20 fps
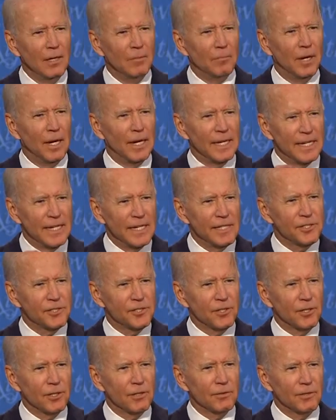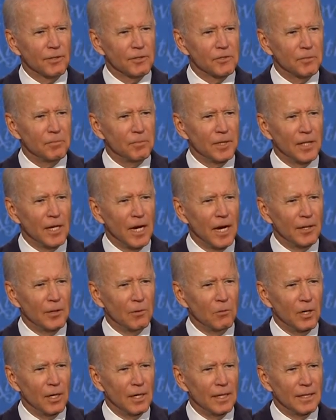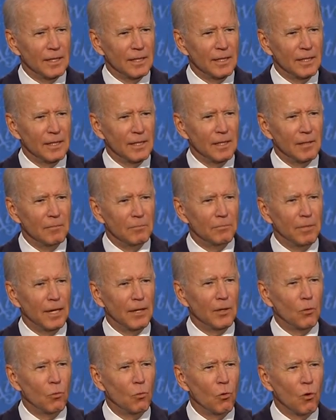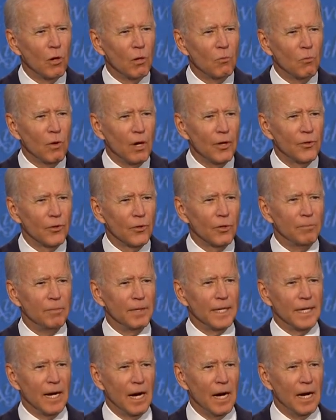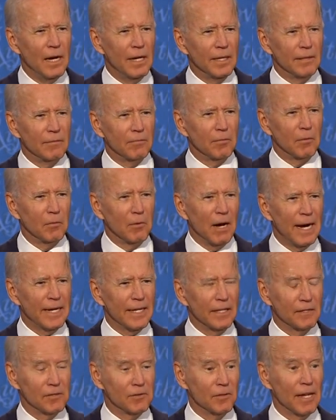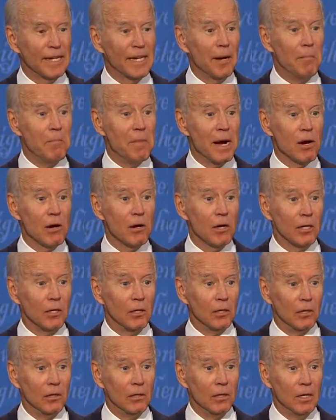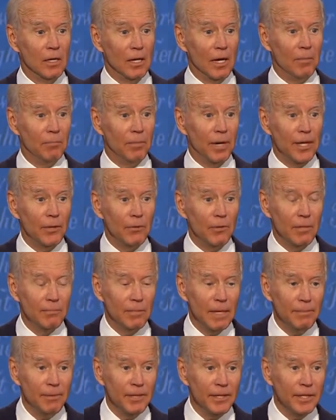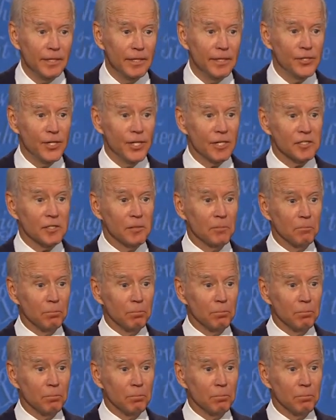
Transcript: By Easter, this would be gone away. By the warm weather, it'd be gone. Miraculous, like a miracle. And by the way, maybe you could inject some